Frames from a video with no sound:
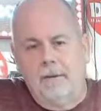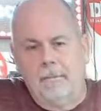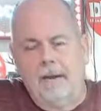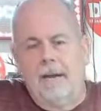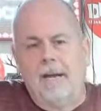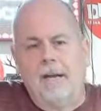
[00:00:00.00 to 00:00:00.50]

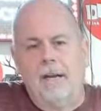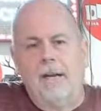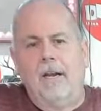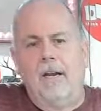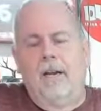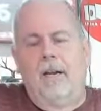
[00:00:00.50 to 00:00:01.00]
bed.
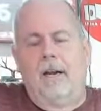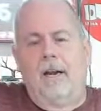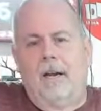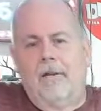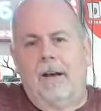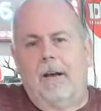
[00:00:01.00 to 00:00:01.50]

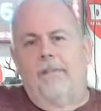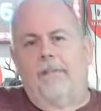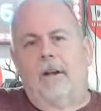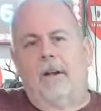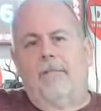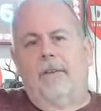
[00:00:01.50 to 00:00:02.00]
And
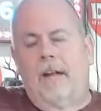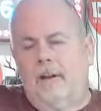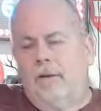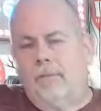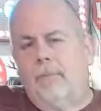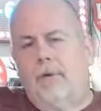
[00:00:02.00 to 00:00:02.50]
I've had
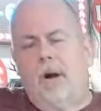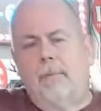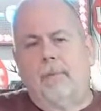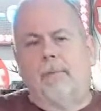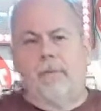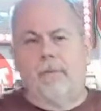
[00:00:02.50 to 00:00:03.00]
no
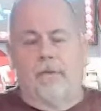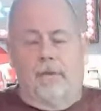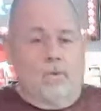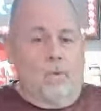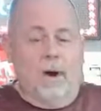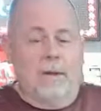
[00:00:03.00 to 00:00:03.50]
problems as far
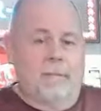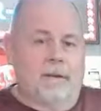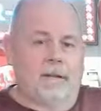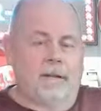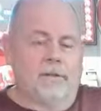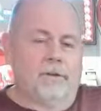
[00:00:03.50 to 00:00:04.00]
as
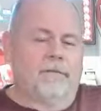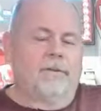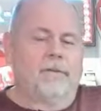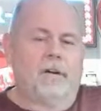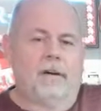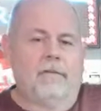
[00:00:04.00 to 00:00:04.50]
wiping the
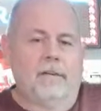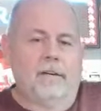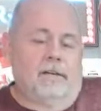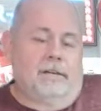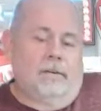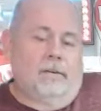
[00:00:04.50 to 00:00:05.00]
surface off. And
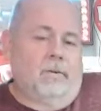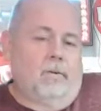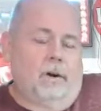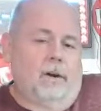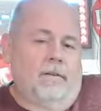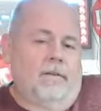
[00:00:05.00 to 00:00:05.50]
it's still
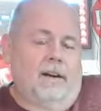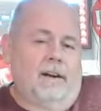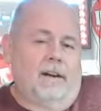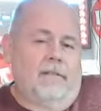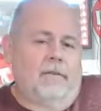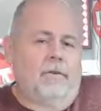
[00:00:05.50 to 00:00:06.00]
working
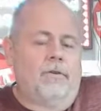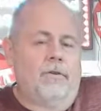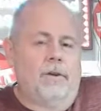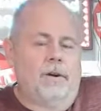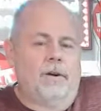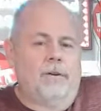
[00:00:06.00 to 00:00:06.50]
fine after 2
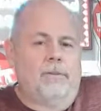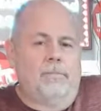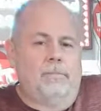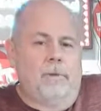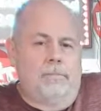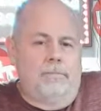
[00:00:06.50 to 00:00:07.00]
years
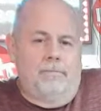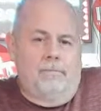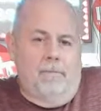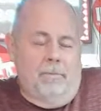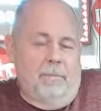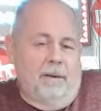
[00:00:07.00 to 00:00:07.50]

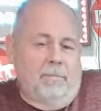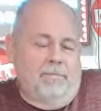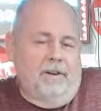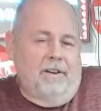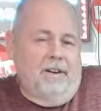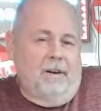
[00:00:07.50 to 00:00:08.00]
with being
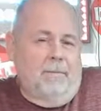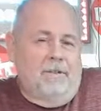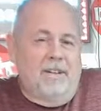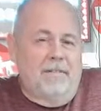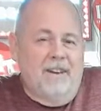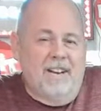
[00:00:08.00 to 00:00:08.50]
printed
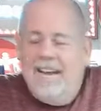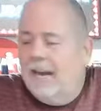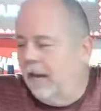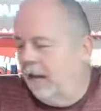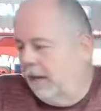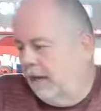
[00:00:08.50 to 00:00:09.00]
almost every day.